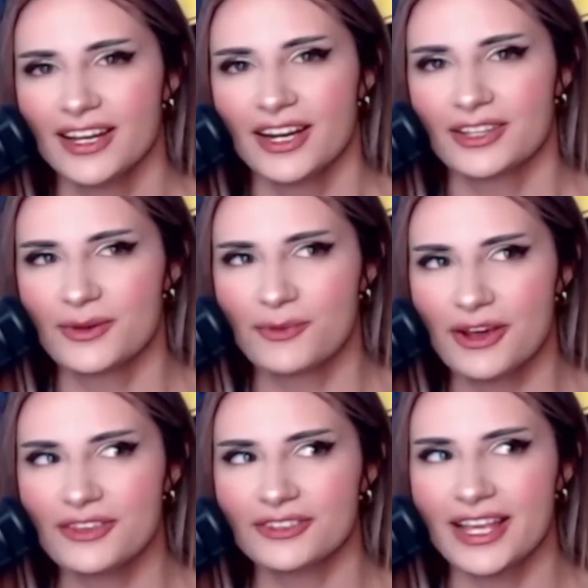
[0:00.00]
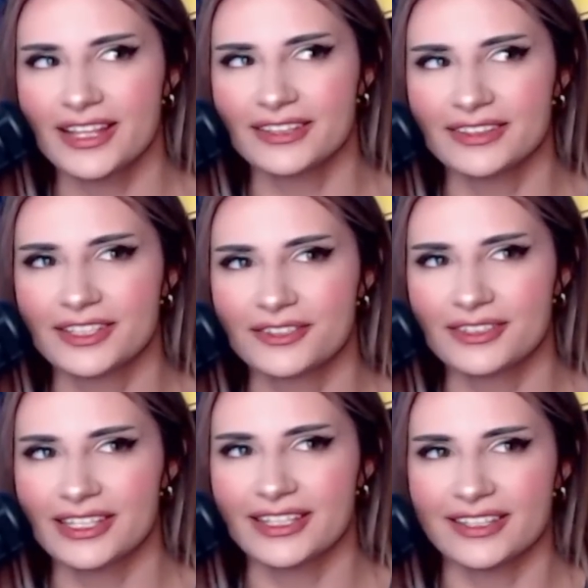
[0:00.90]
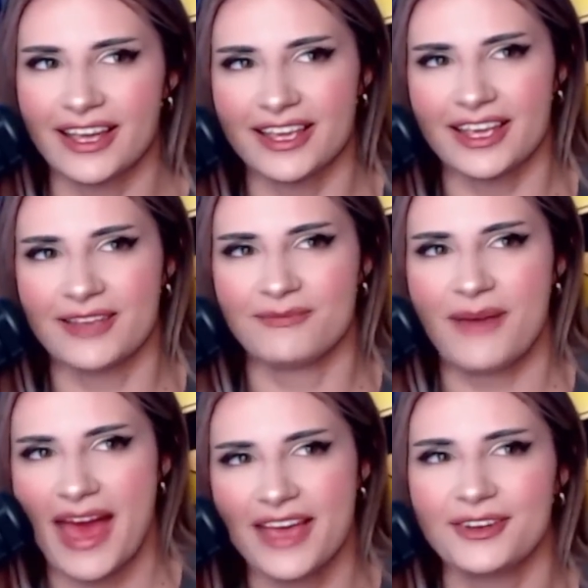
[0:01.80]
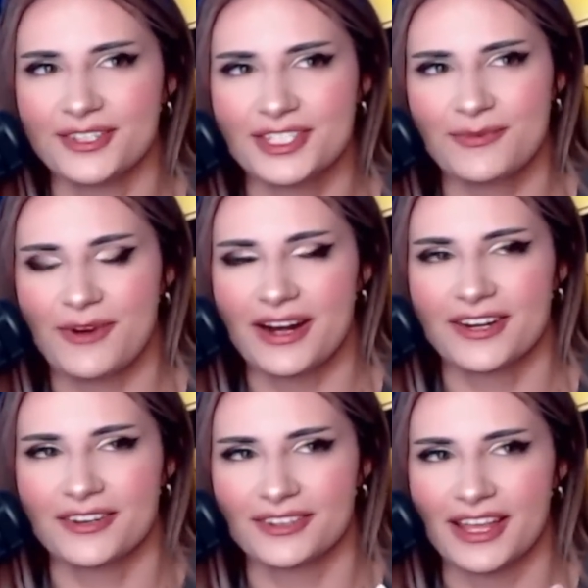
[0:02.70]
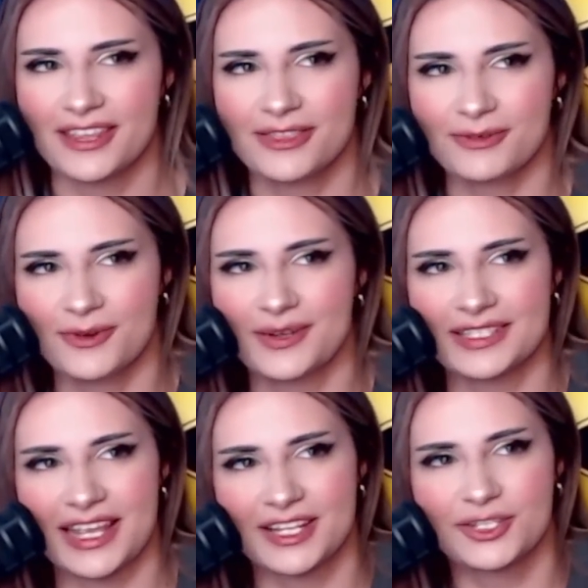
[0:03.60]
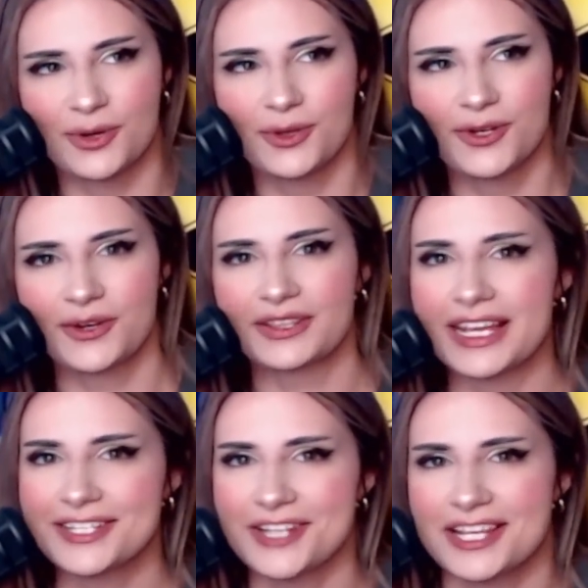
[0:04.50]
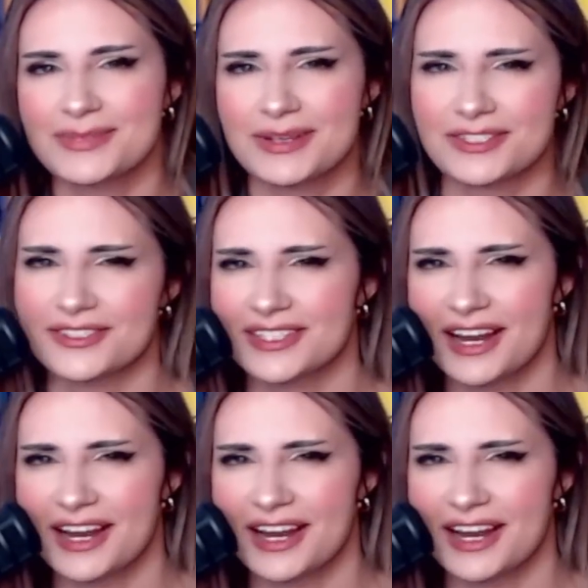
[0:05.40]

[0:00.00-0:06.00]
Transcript: the brother like literally like impales the predator like through its like shoulder and like chest muscles.